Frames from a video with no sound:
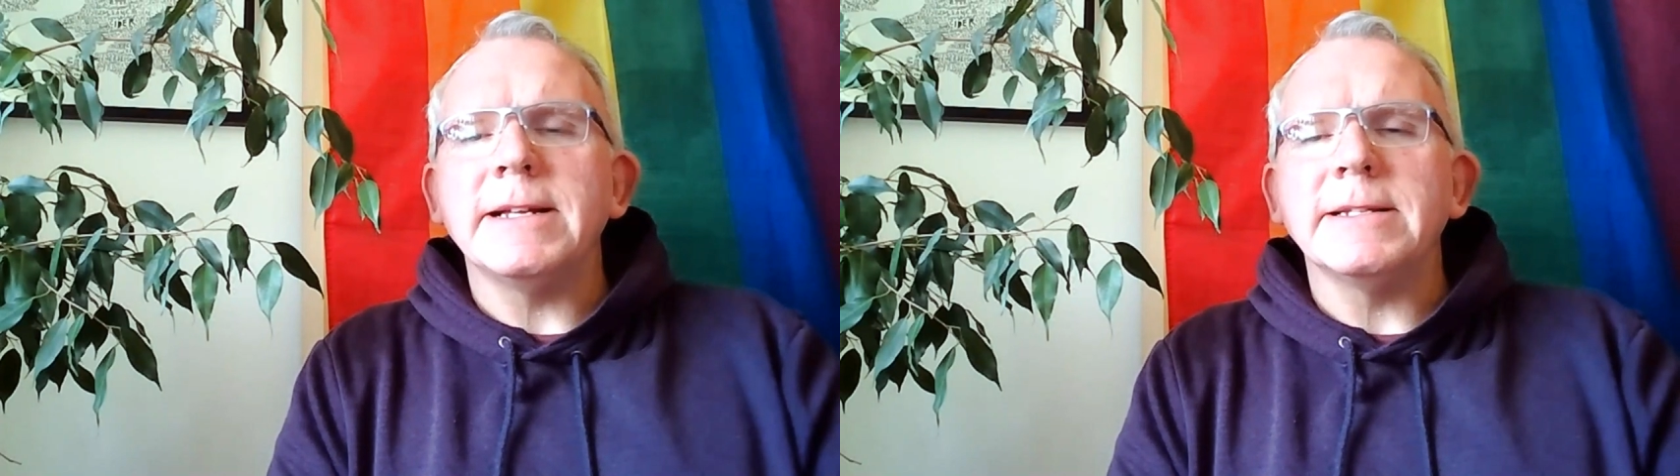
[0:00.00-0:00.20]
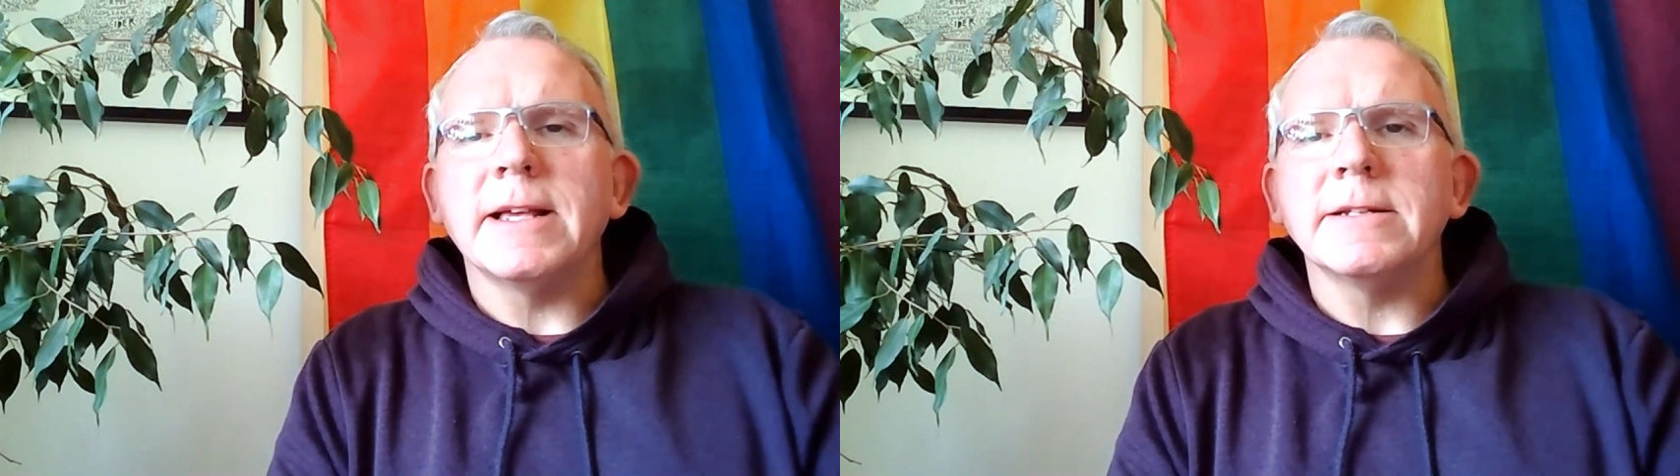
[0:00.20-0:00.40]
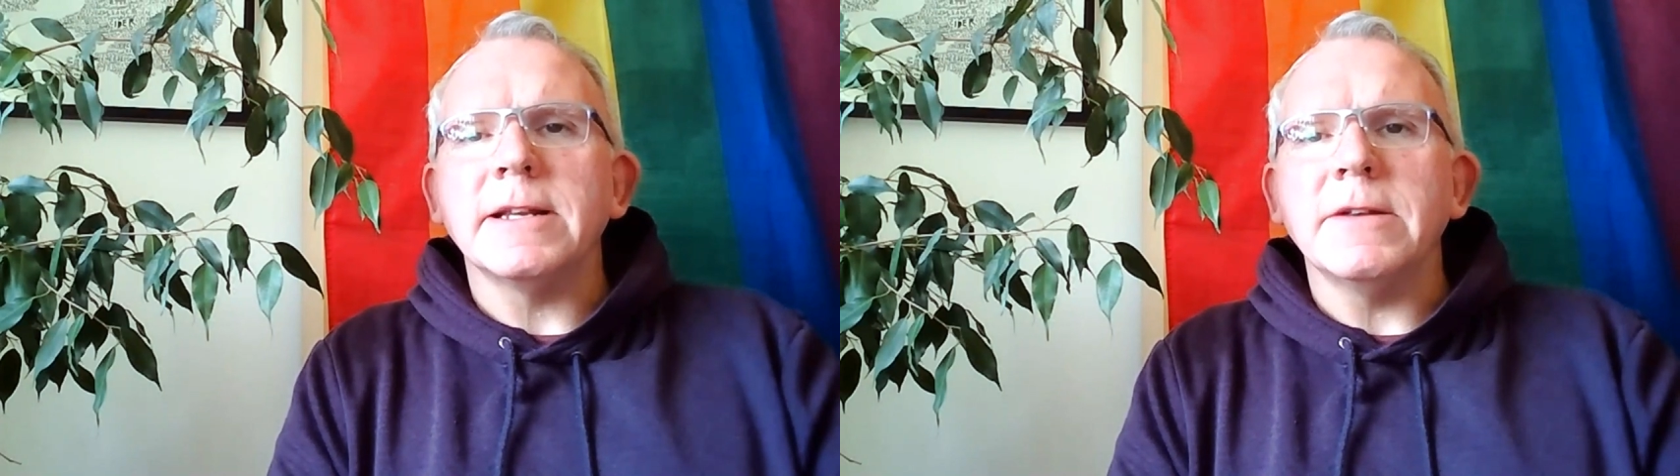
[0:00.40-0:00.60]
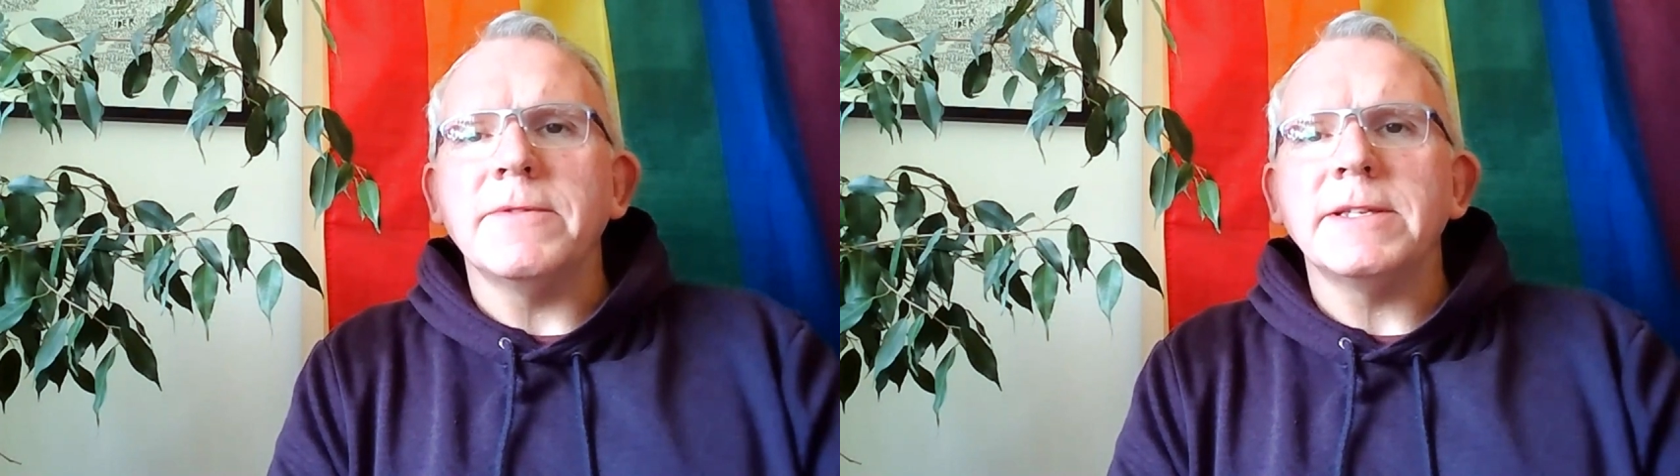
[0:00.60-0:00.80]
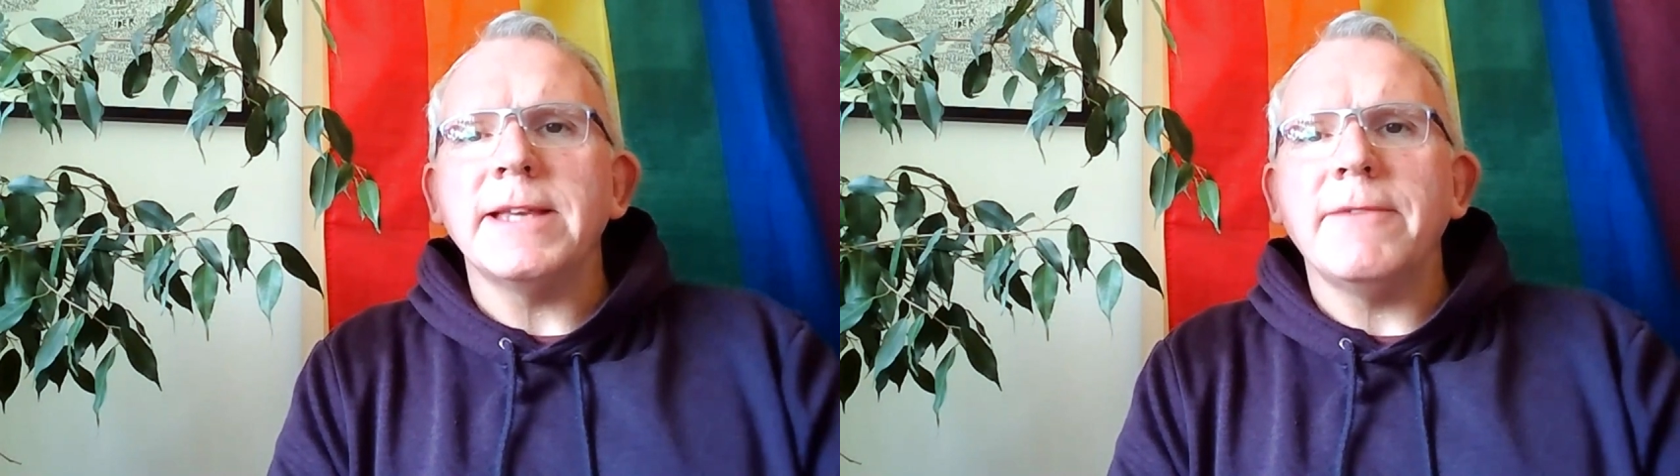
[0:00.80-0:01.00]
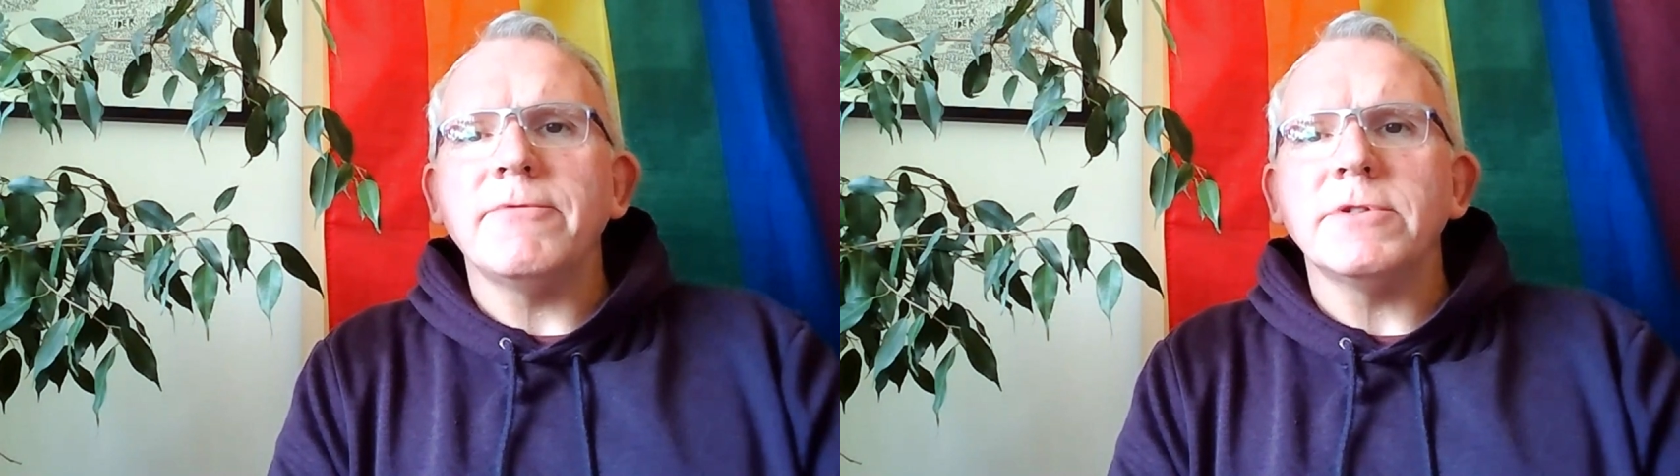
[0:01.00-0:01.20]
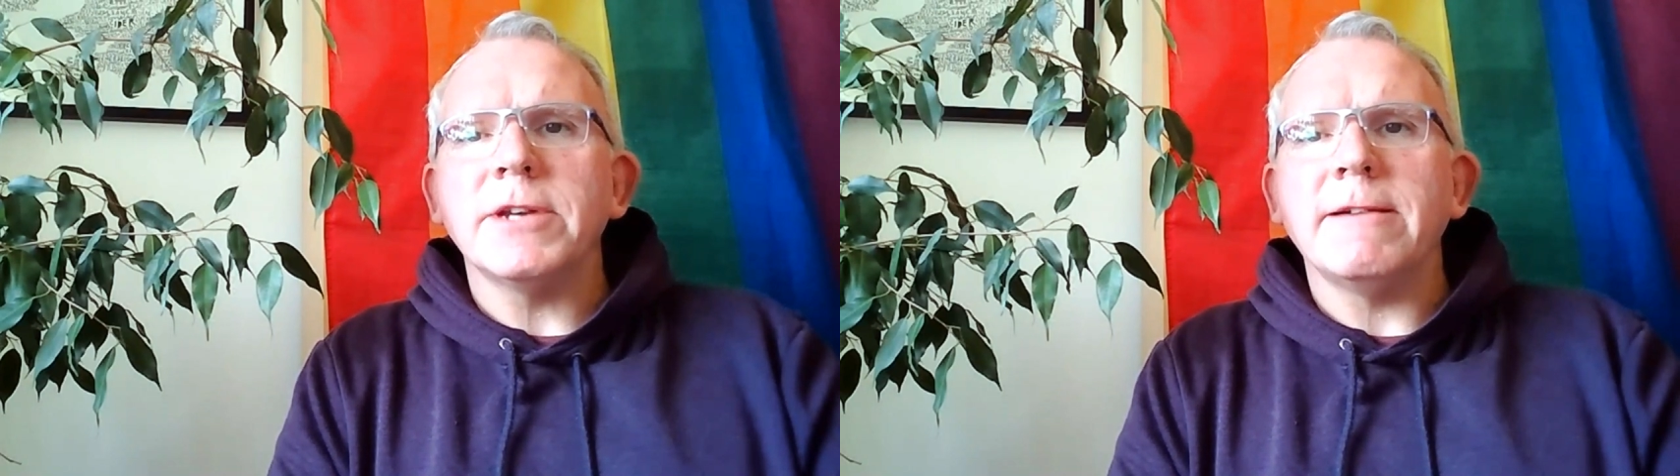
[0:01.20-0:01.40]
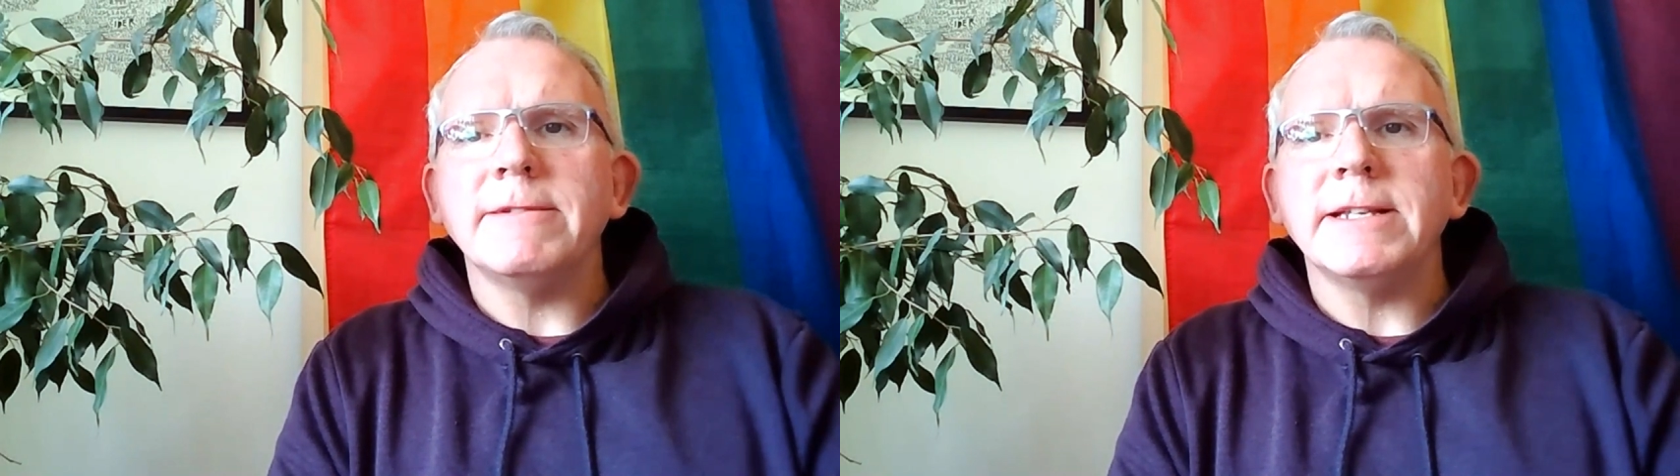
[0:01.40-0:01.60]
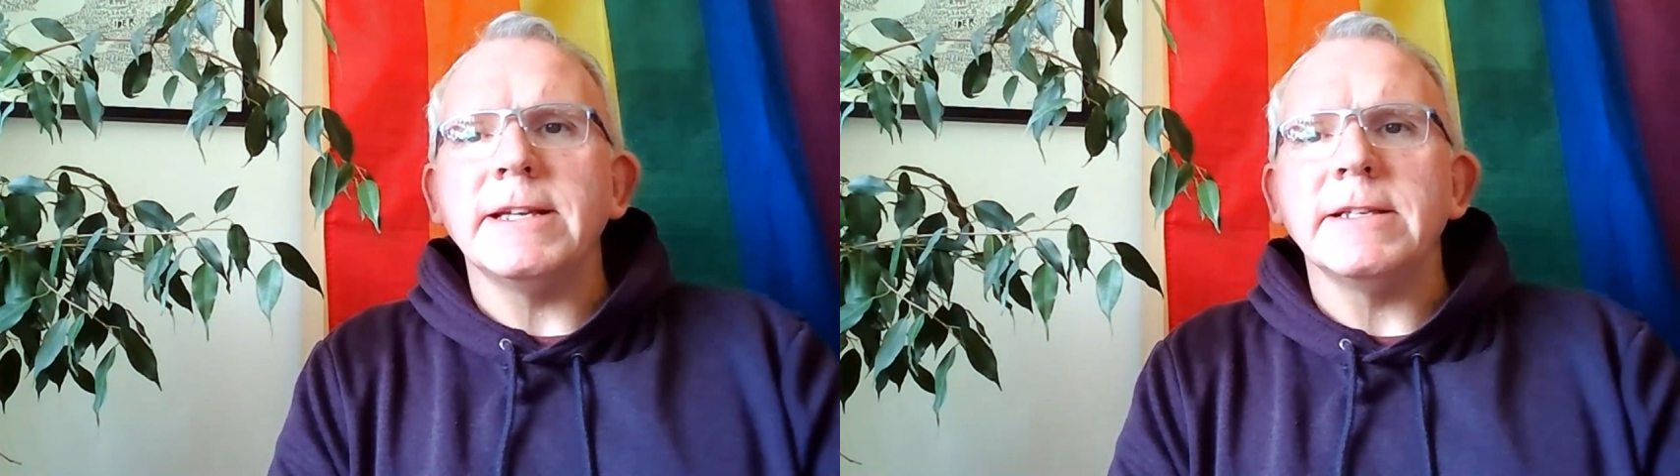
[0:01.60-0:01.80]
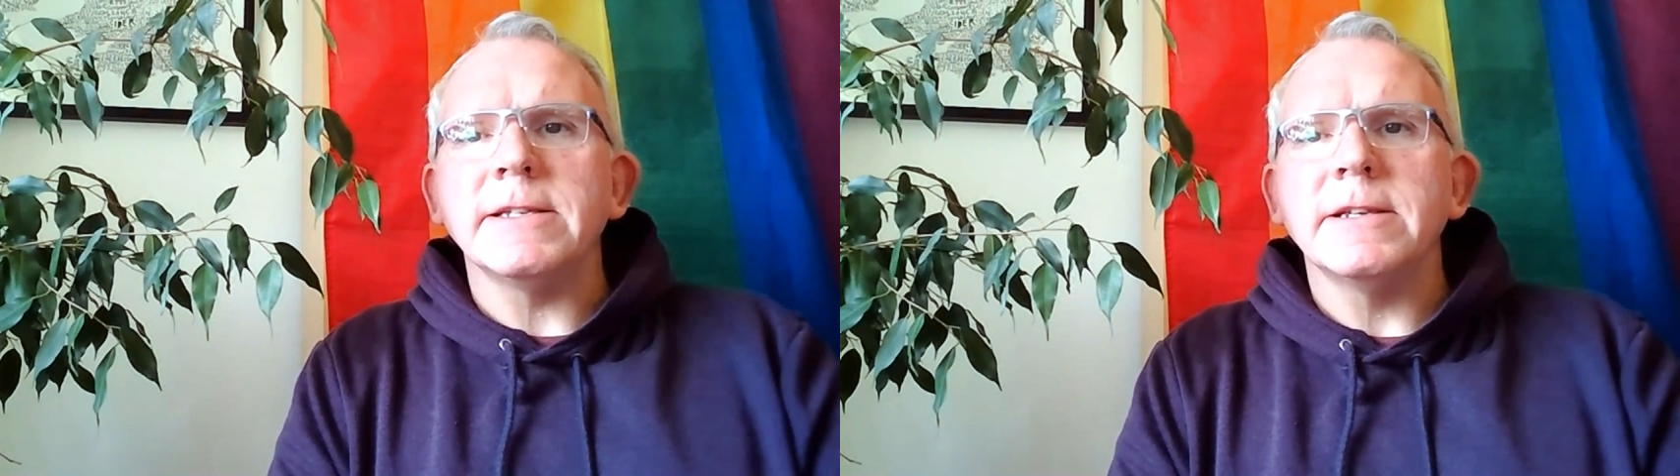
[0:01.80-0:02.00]
consultant for several
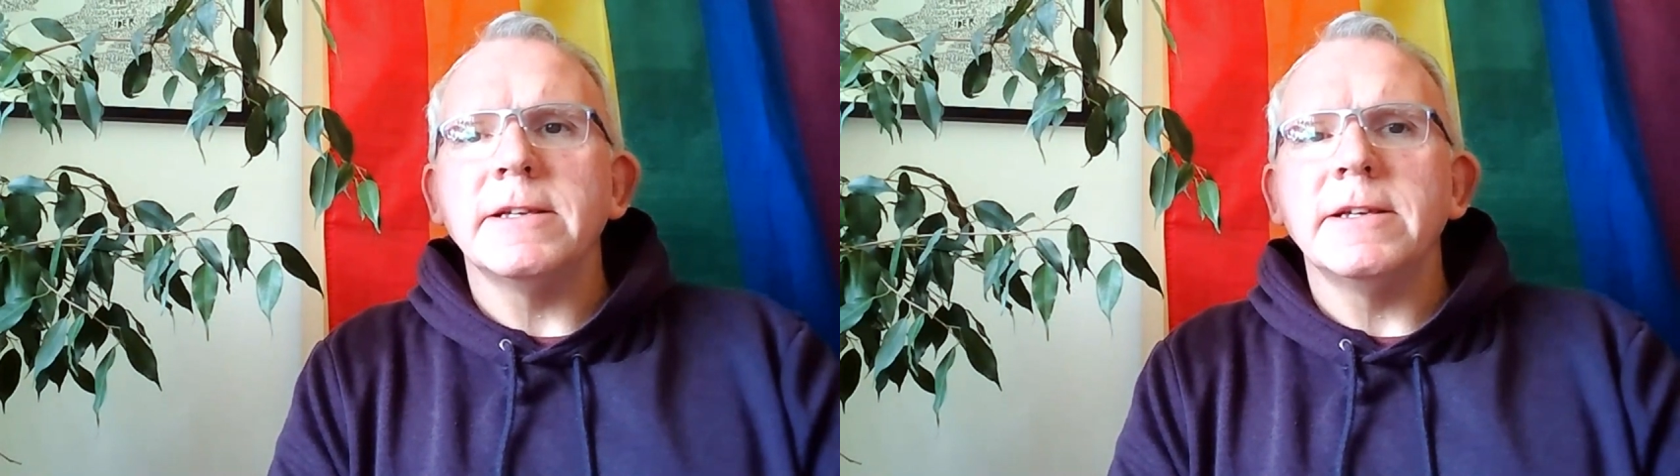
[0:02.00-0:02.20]
charities.